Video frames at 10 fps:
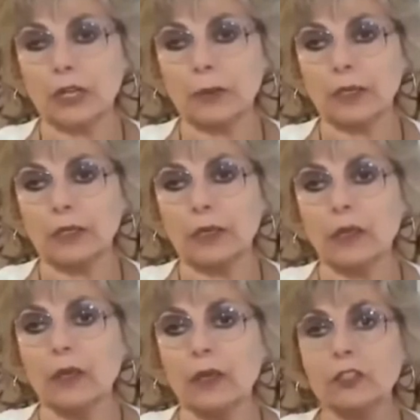document,
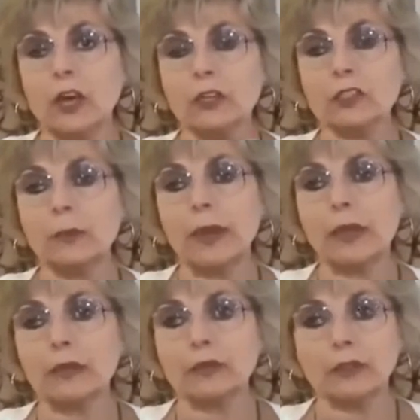talks
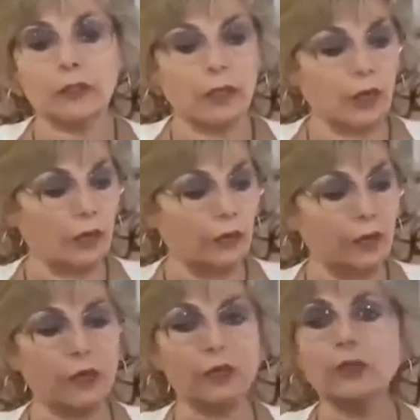about
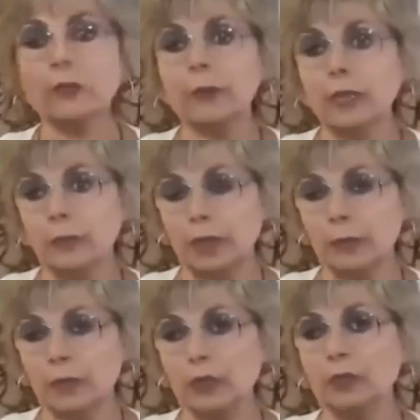there are too many
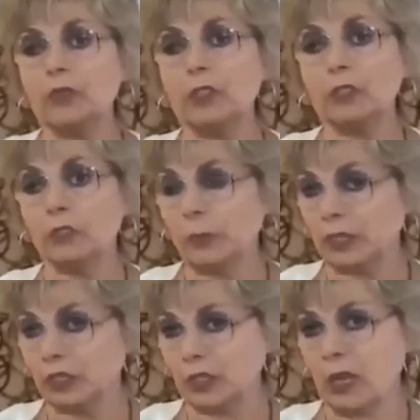people using too
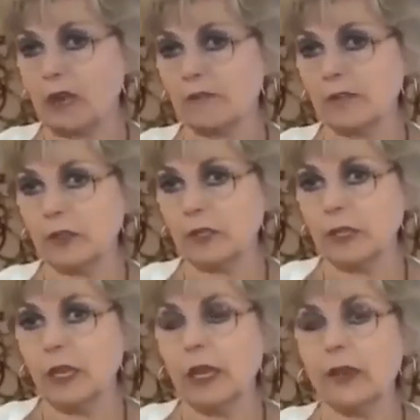much stuff,
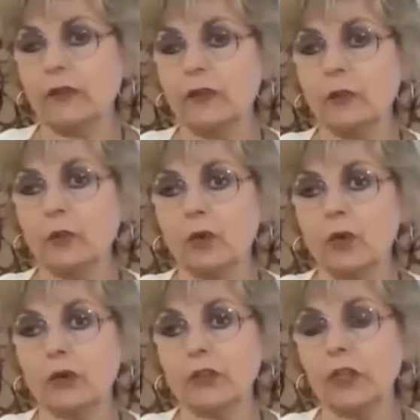and the
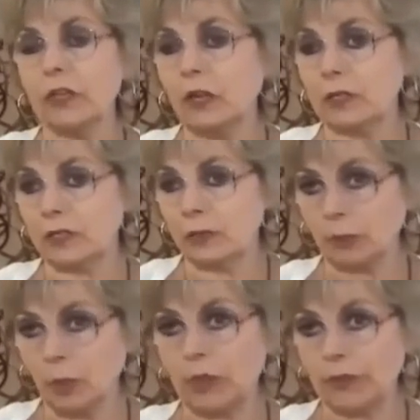Earth cannot
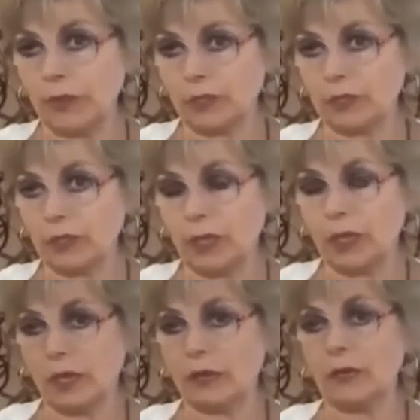support this.
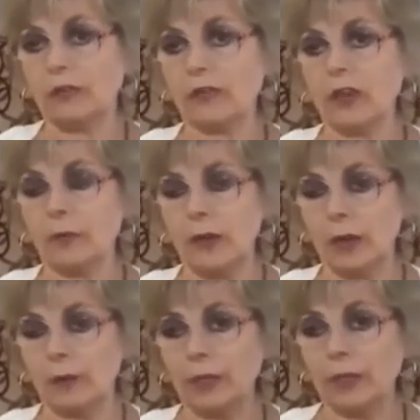And they've come
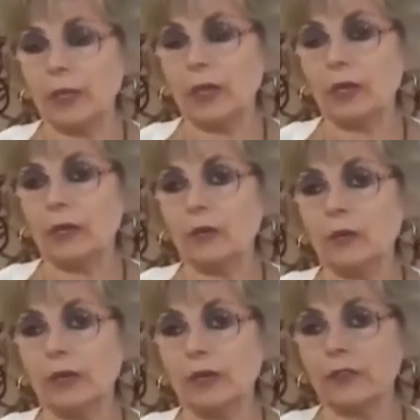up
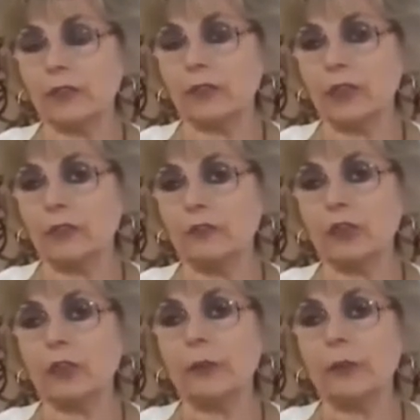with the